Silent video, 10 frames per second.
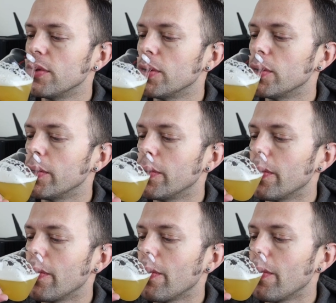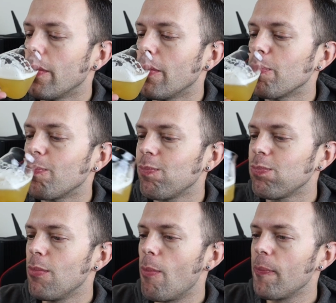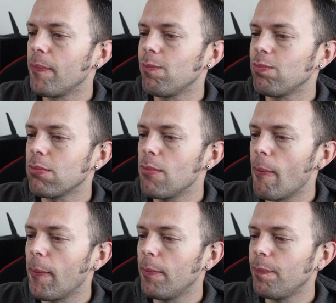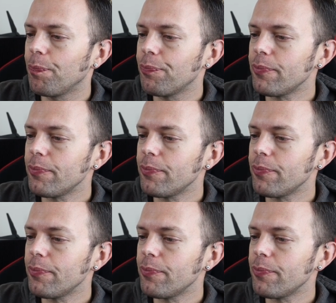No one is speaking in this clip.